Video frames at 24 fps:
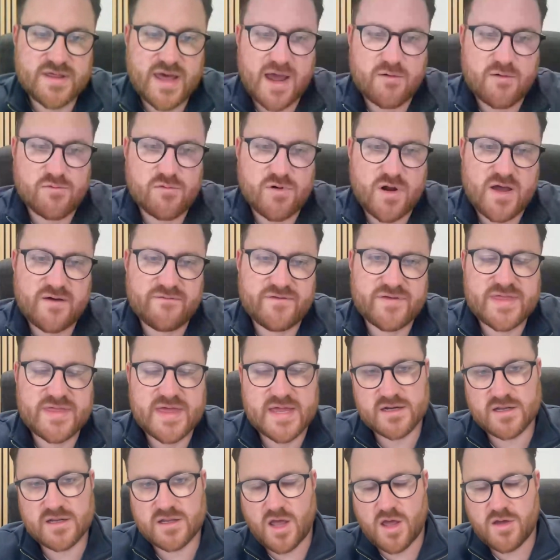that, rather
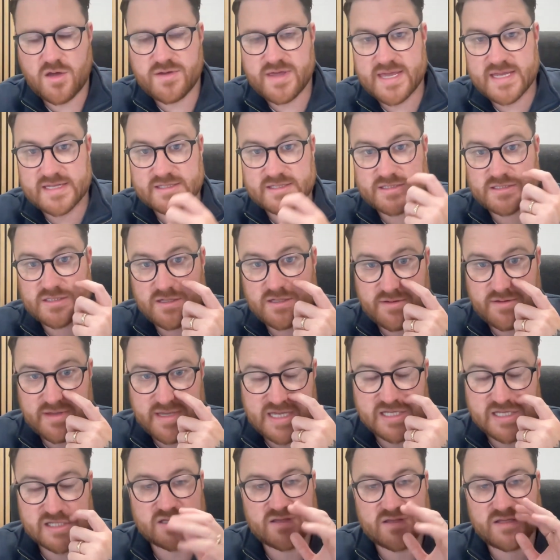than go into
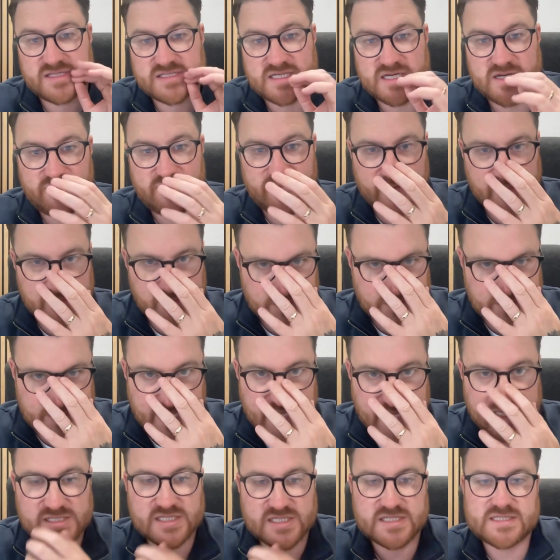each of these individual
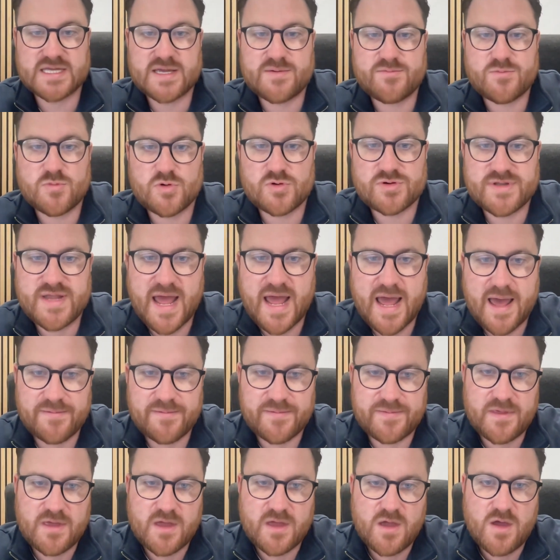stages in more depth,
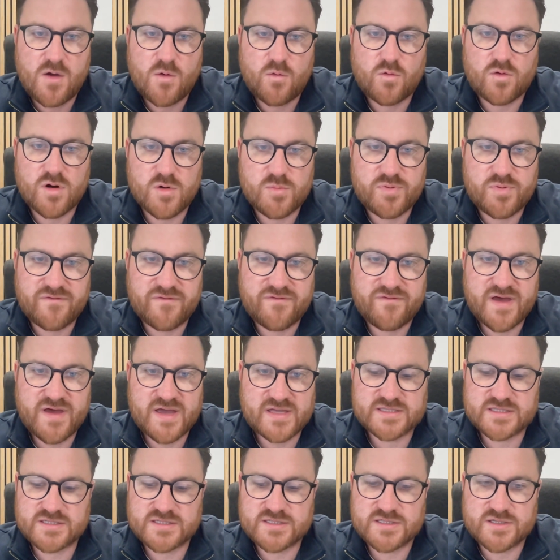what I prefer
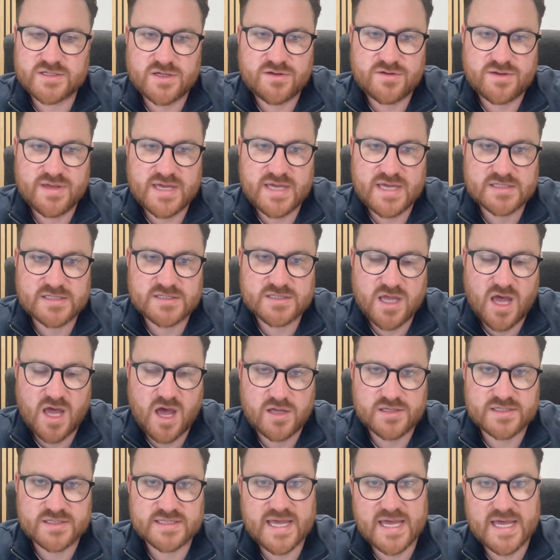to do is
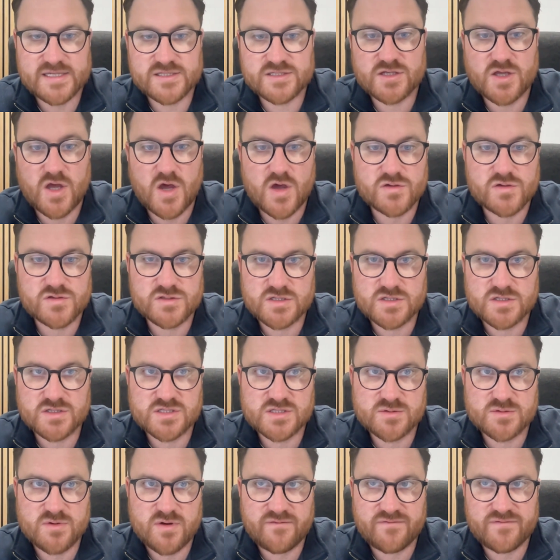go to
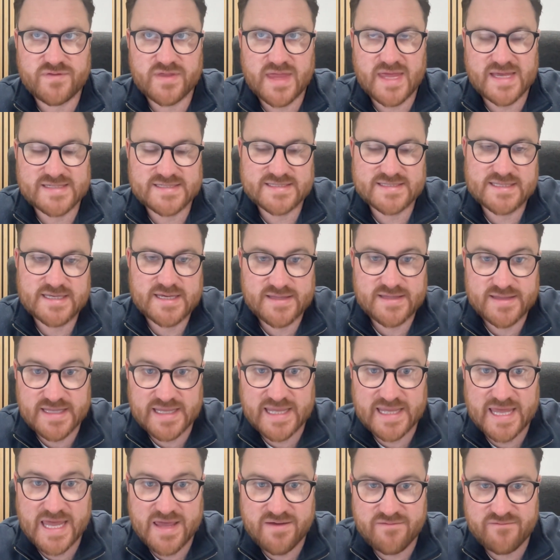some of the
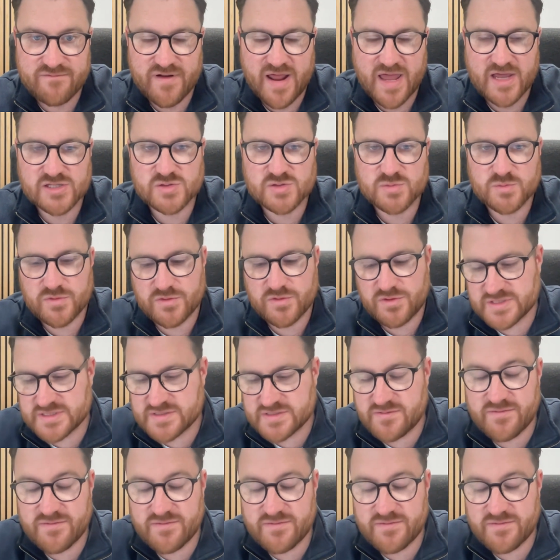key inflection points.